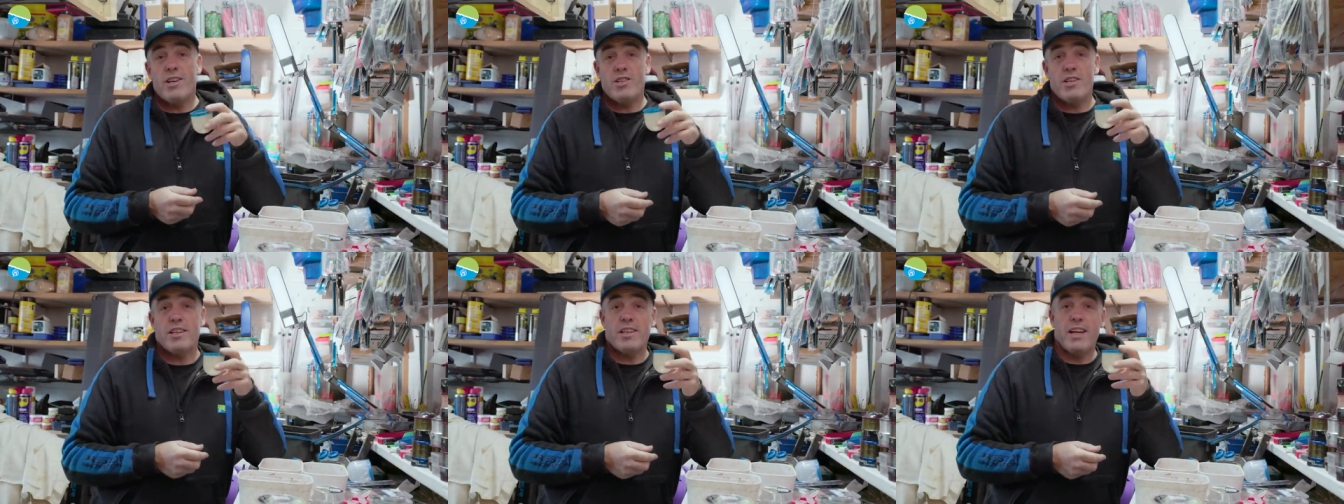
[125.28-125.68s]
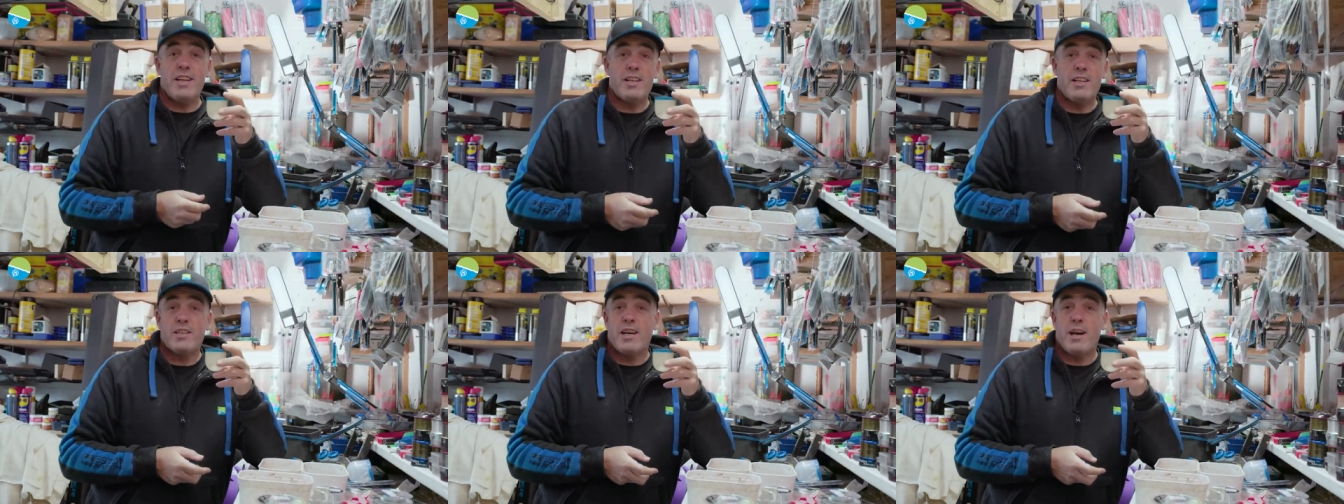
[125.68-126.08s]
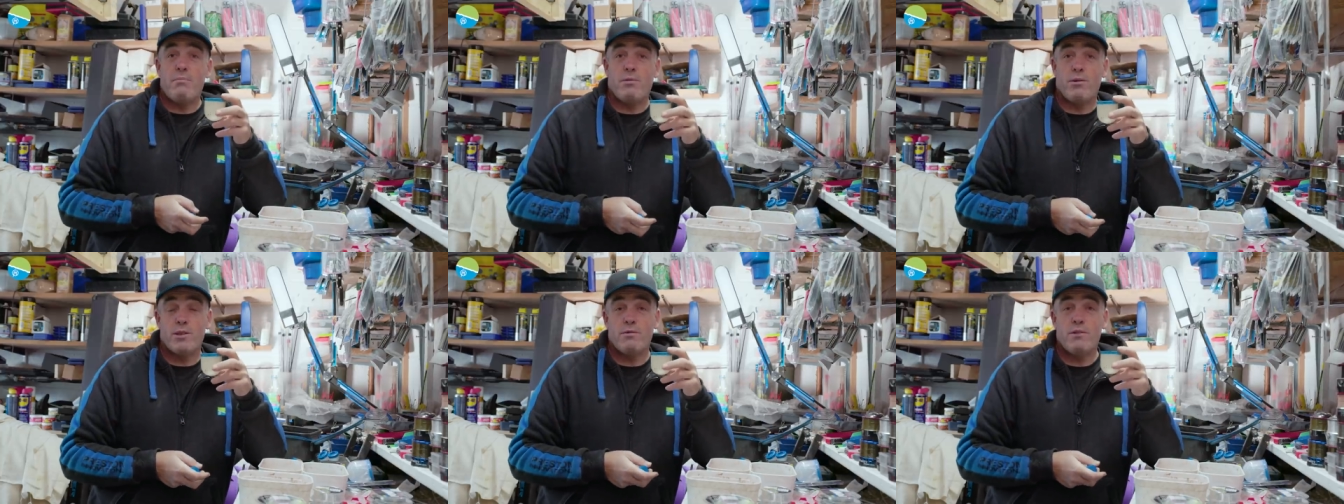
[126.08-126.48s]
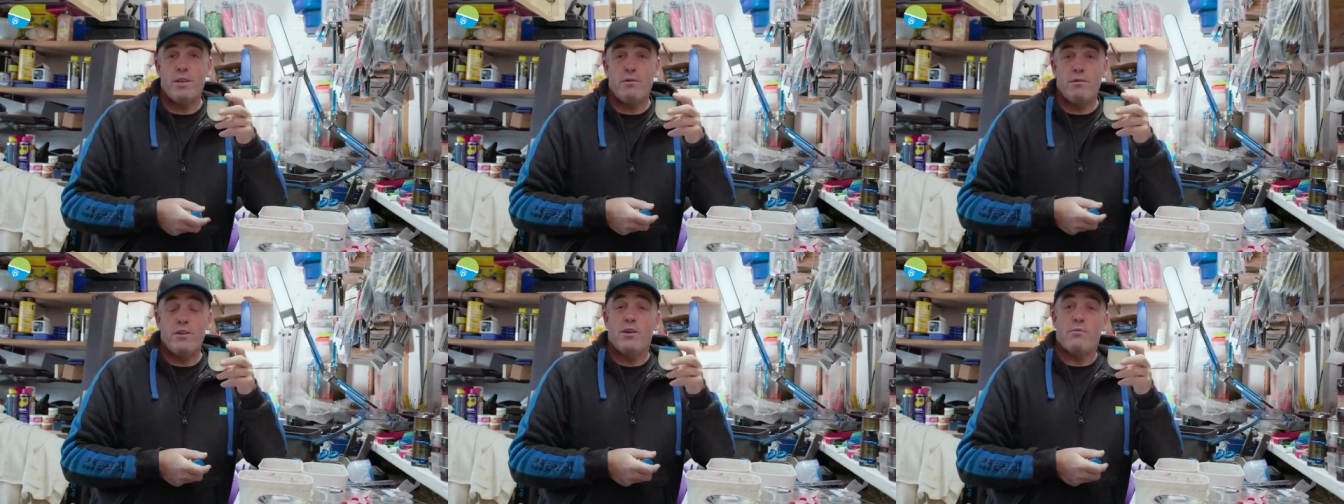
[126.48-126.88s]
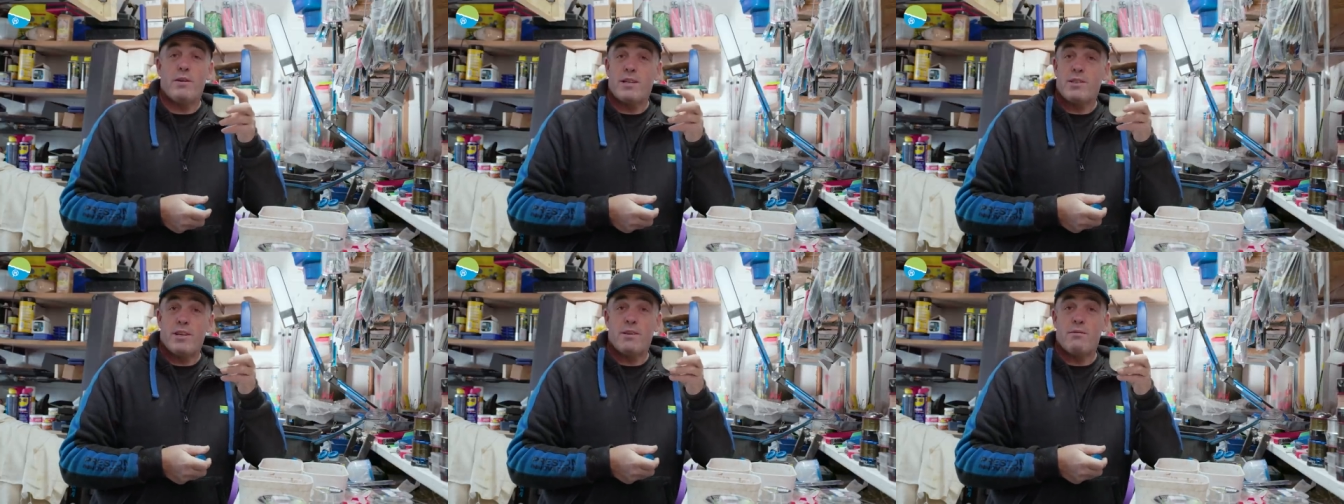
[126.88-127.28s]
actually cleaned these cad pots for this film.
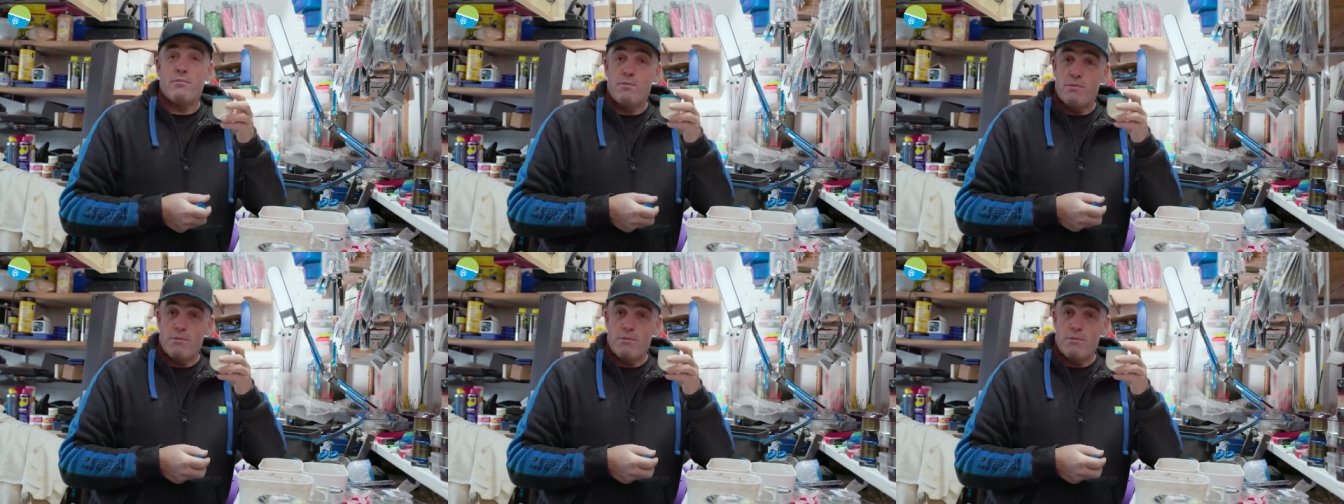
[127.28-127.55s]
That's how...